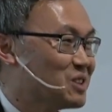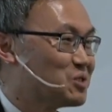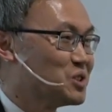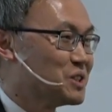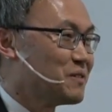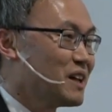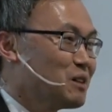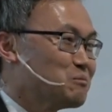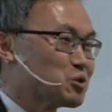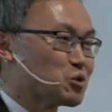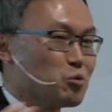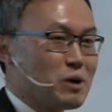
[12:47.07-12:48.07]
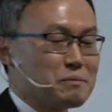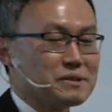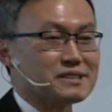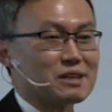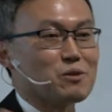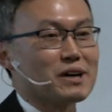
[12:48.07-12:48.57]
to develop nuclear
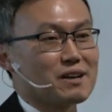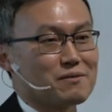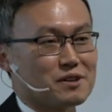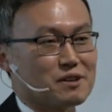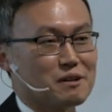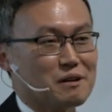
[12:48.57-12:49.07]
weapons and whatever,